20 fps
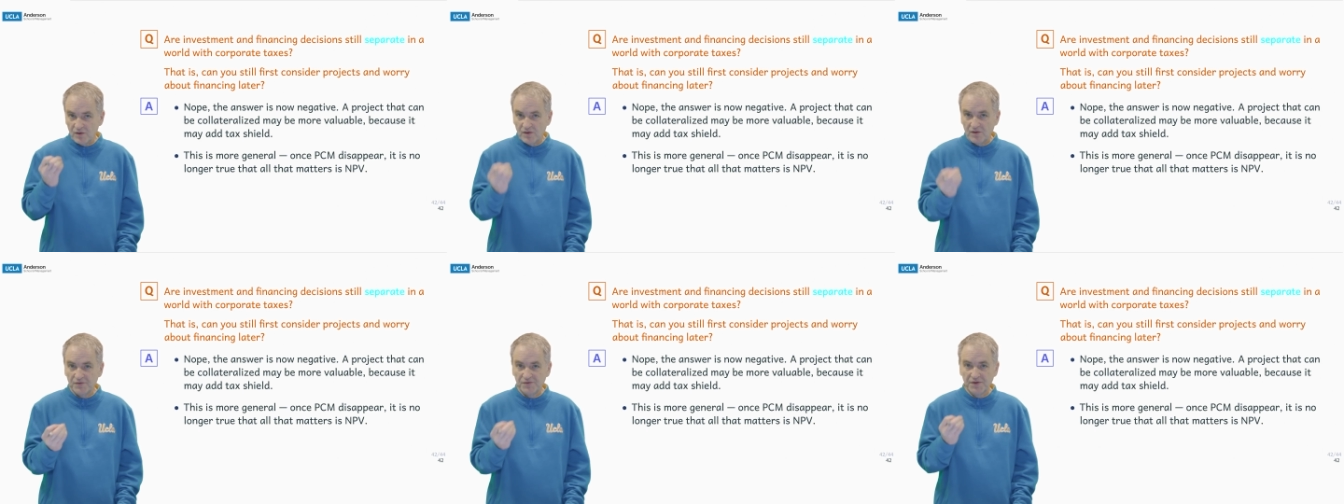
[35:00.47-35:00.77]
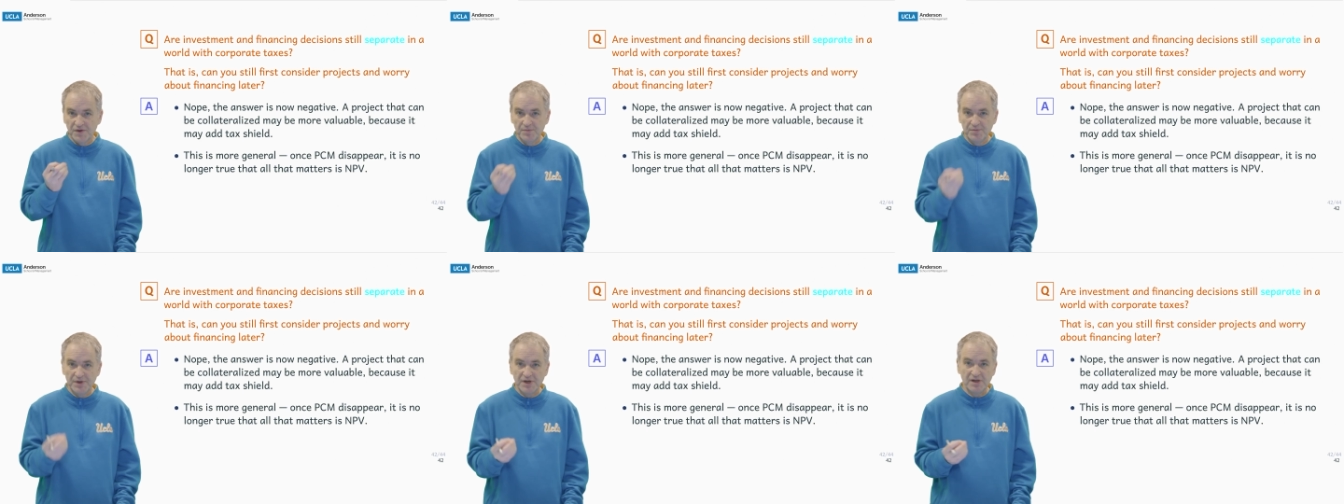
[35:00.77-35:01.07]
of
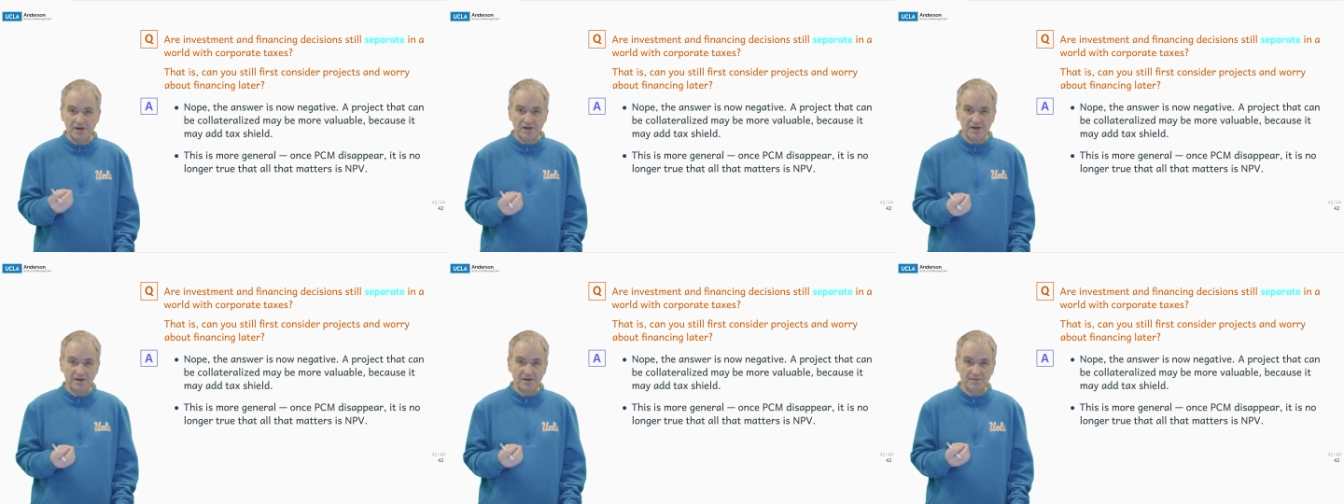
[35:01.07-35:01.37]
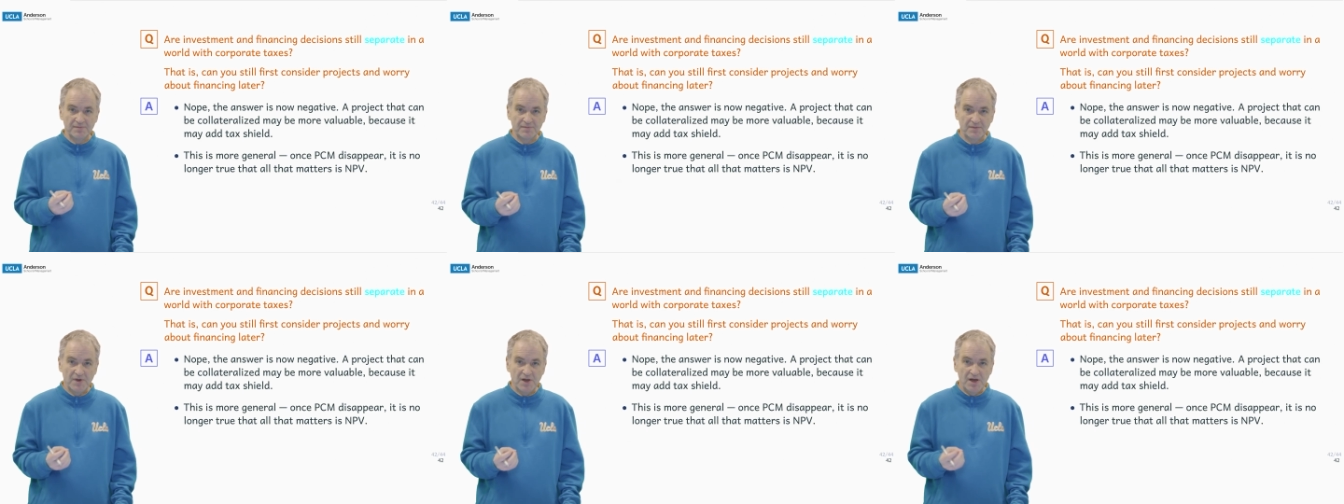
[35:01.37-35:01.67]
the building.
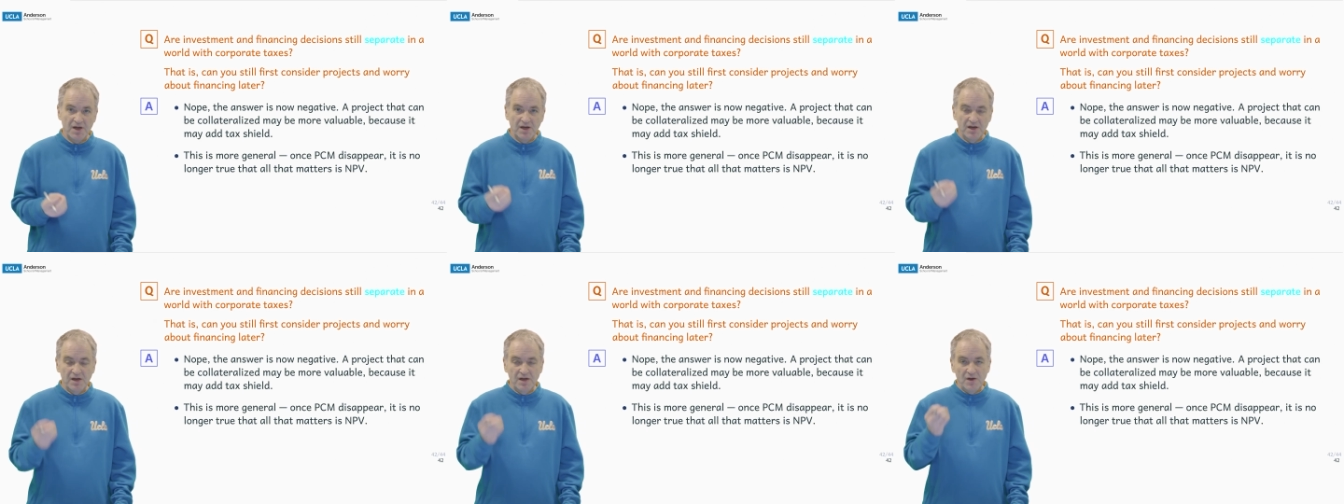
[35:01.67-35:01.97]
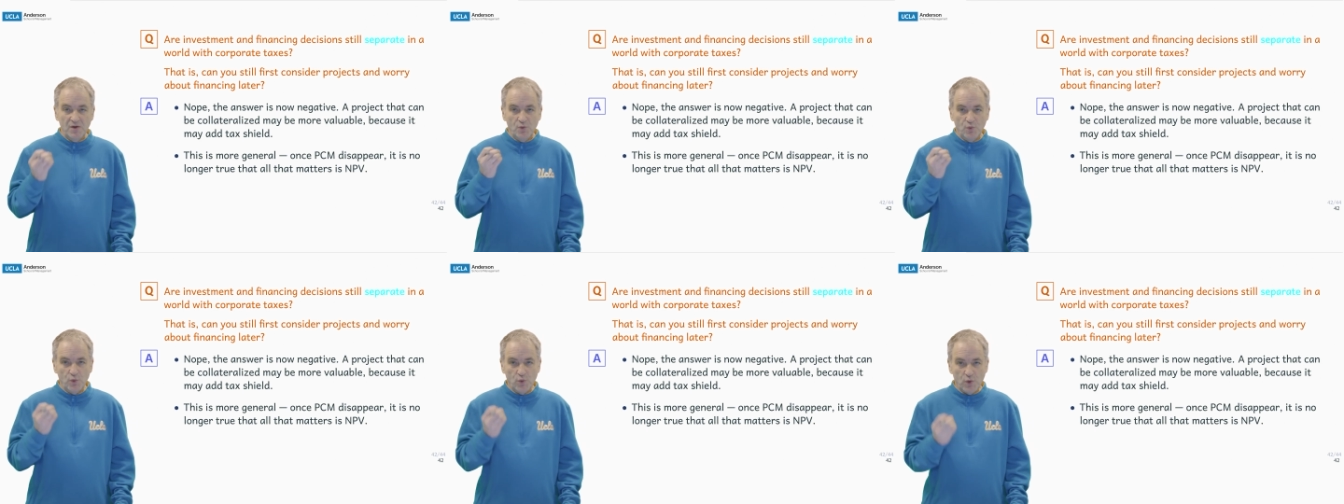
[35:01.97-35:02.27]

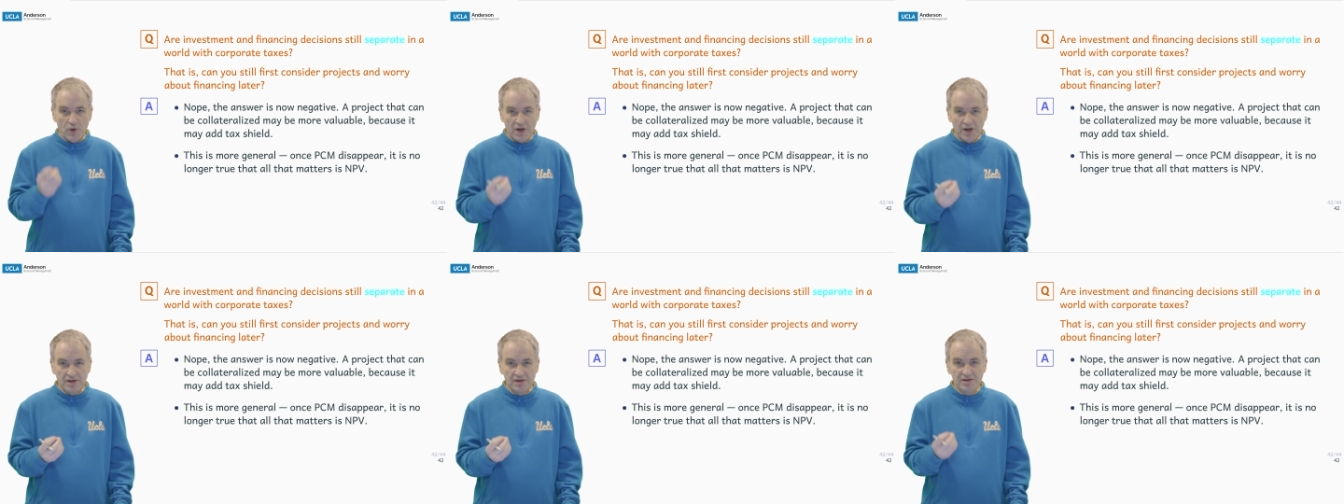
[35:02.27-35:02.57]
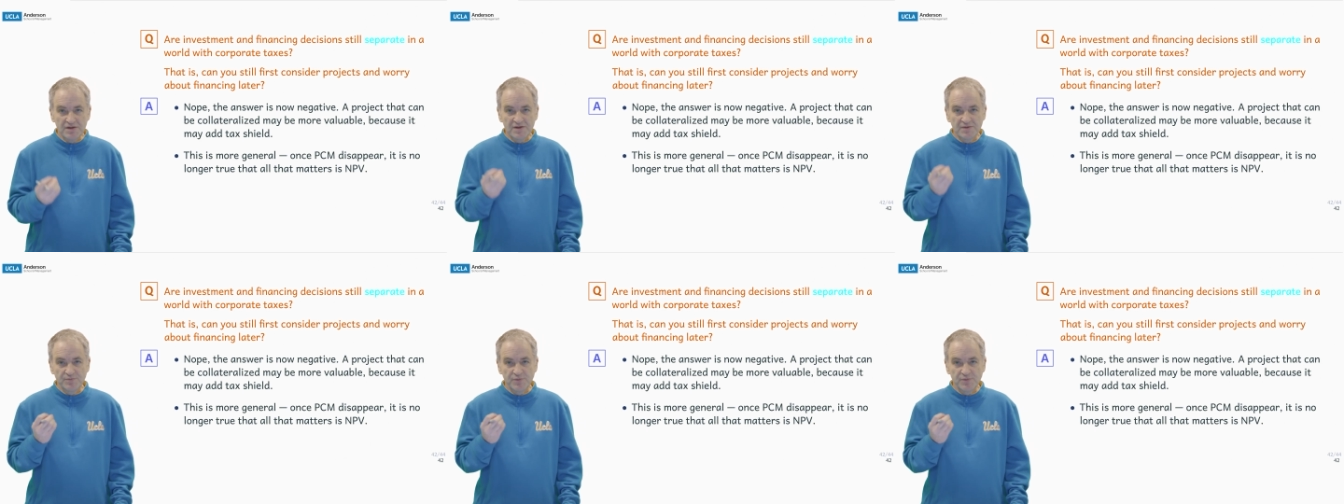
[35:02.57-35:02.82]
Once